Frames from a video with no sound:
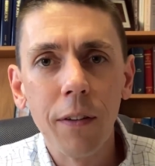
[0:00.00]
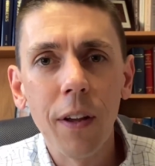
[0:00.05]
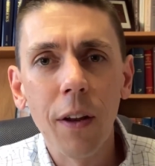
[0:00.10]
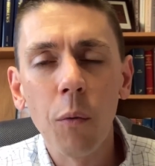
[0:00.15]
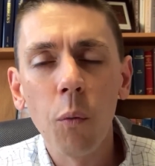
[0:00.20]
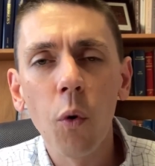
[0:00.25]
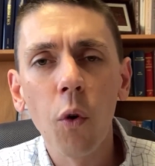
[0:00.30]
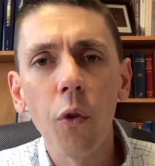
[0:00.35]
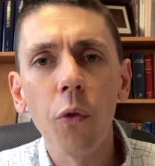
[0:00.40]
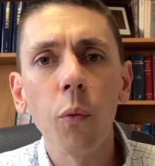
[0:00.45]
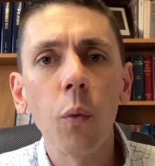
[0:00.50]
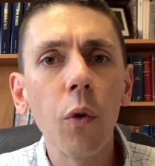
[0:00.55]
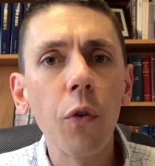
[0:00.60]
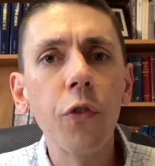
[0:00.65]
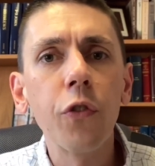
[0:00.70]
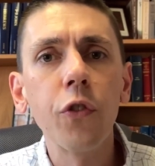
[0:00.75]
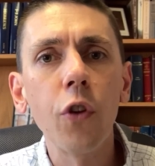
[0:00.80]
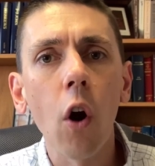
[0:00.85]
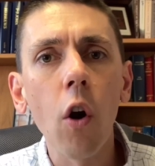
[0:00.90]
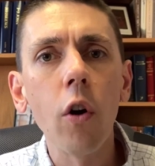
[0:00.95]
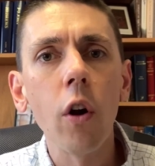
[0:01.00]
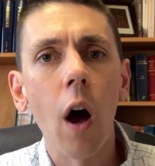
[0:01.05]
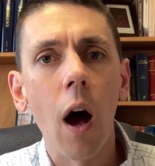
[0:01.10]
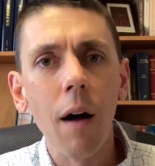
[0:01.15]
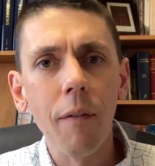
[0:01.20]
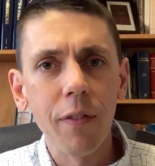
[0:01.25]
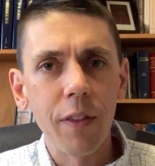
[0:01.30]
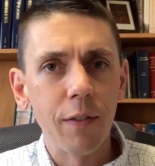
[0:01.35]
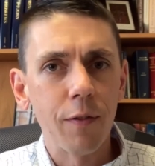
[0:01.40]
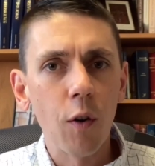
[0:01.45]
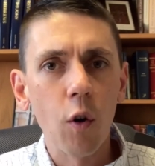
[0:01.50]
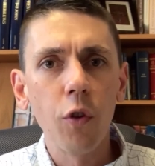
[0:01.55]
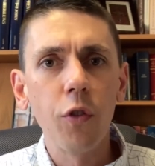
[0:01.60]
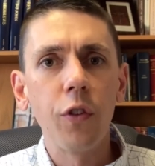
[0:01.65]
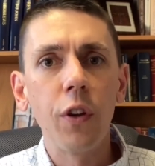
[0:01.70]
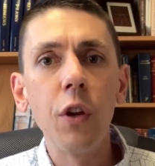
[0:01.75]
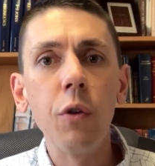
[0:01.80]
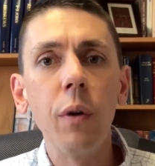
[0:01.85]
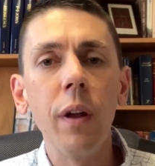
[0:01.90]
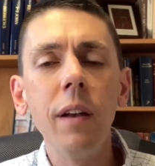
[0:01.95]
And we'll, we'll start off, the
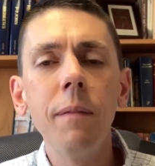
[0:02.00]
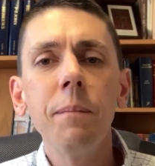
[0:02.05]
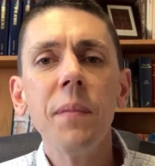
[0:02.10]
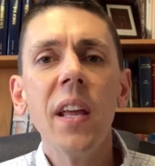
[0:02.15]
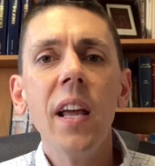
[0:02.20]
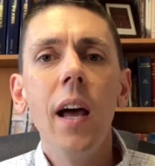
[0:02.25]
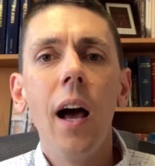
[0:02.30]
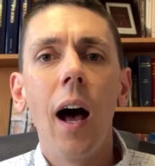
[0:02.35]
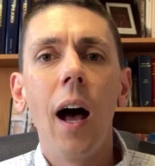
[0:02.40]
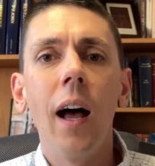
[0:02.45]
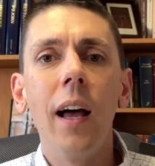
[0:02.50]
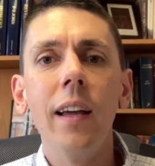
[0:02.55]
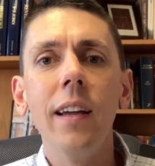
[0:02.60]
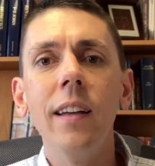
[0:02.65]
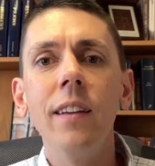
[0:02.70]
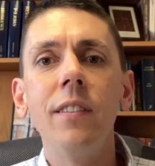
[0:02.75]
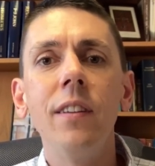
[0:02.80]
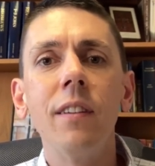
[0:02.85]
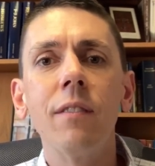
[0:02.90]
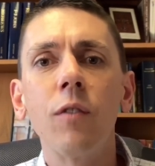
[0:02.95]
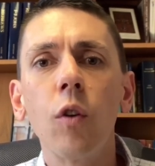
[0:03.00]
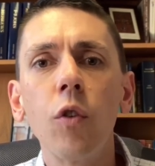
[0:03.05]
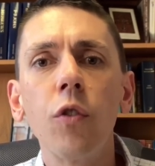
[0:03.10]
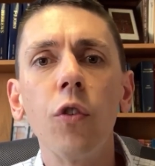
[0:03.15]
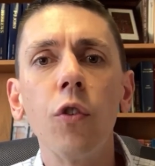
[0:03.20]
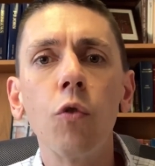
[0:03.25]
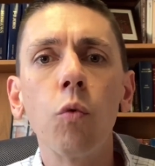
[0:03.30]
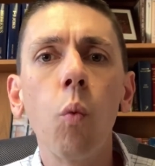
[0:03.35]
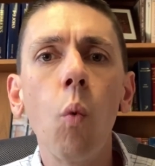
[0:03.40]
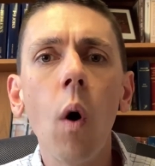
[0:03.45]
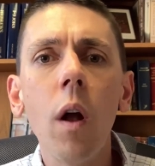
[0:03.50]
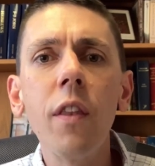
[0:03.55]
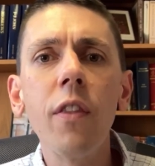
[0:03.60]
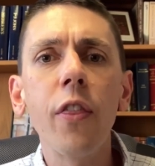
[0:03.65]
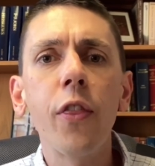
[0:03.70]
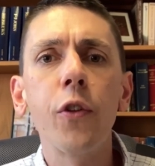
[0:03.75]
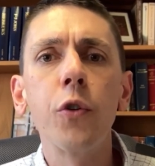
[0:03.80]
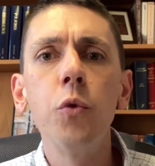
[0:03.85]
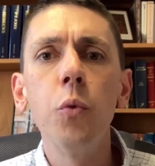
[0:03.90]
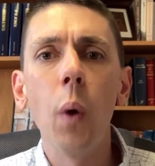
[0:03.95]
first unit is in verses 1
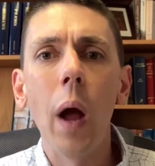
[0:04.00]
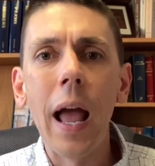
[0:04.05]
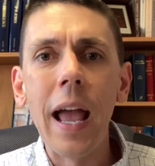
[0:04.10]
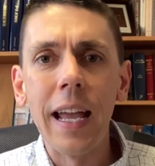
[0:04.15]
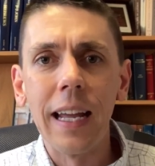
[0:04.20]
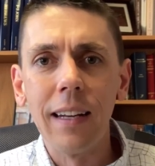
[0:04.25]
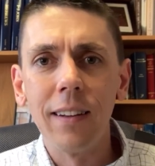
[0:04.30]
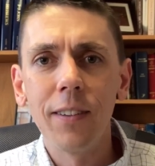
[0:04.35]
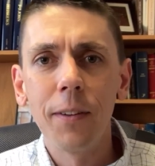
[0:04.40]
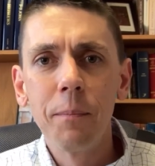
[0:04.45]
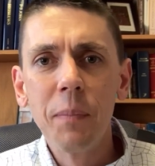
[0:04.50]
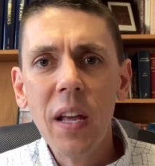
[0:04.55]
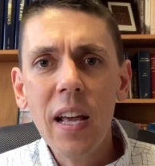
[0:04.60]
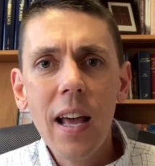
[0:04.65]
through 8.